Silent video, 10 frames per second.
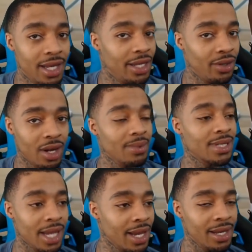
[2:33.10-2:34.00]
You know what I'm
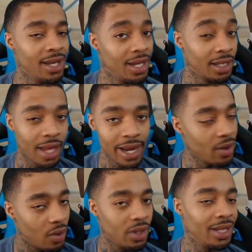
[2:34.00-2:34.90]
saying?
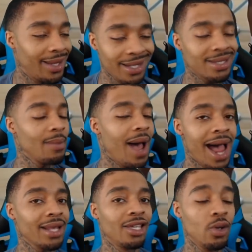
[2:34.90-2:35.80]
Like, get some
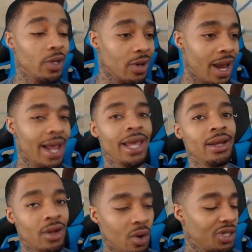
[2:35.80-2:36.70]
IQ in your
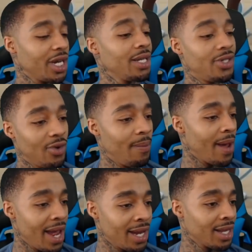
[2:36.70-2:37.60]
head. Go chase you a
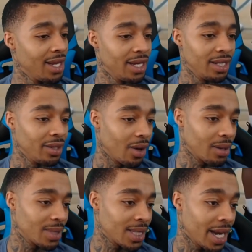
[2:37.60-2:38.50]
bag. You know
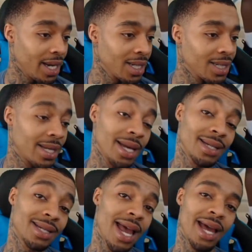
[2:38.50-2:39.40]
what I'm saying? It's
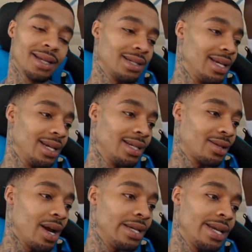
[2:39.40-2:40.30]
getting sad.
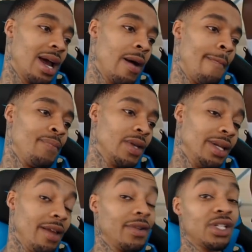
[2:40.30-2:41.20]
It's crazy how,
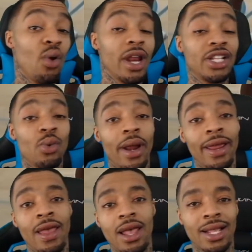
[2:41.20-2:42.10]
and even
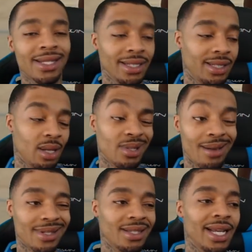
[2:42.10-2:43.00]
2020, because
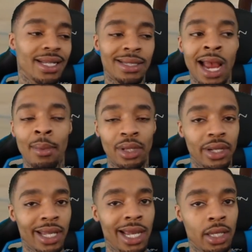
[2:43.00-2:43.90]
sometimes I'll take the time to
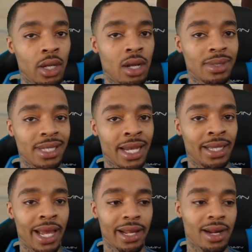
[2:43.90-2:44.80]
look at, you know what I'm
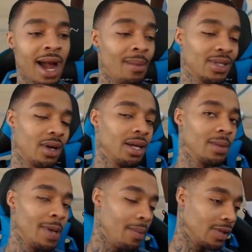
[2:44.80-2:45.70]
saying, like comments on
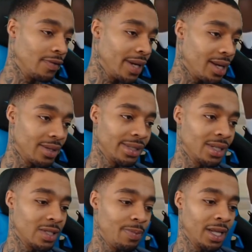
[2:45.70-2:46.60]
other people's videos, and
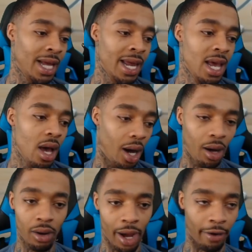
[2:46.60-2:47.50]
they'll just be like,
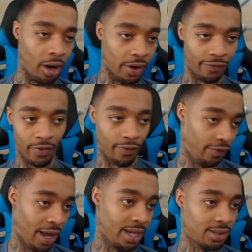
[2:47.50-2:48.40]
oh, I heard from
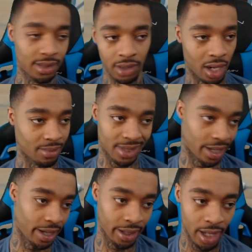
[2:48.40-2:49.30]
Flights, you know what I'm
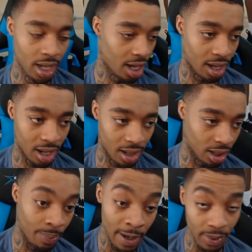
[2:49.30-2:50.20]
saying,
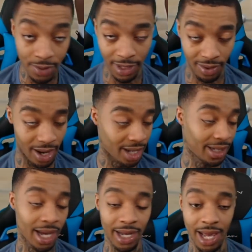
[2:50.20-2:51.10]
other people he's been
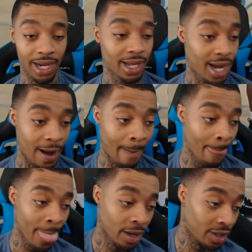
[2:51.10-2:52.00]
around, yada yada
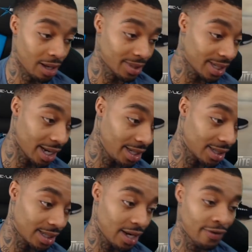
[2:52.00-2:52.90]
yada, you know what I'm saying,
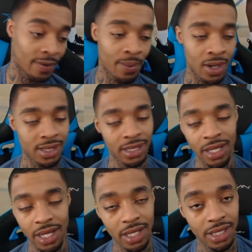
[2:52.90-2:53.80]
he's a different
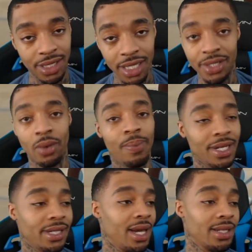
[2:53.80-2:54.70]
person. Shut your
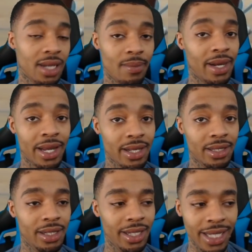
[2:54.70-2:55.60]
bitch ass up, my
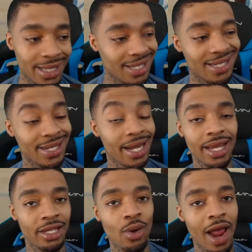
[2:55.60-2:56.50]
nigga. He just said
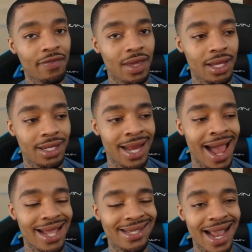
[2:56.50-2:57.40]
it. You have to
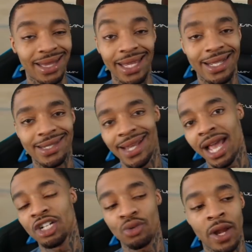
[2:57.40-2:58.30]
not exactly
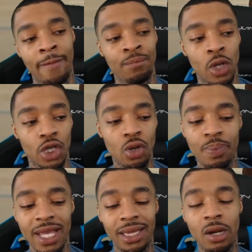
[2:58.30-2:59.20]
exaggerate. You
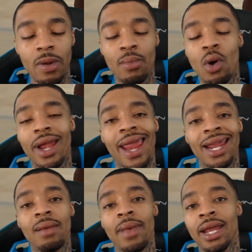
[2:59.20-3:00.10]
be a little bit more
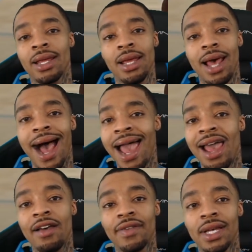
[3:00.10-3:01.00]
animated. I
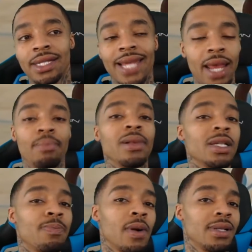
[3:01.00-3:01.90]
have 10
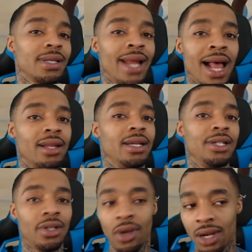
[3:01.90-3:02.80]
plus
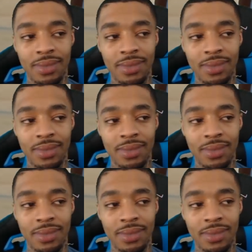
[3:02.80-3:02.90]
personalities, you know what I'm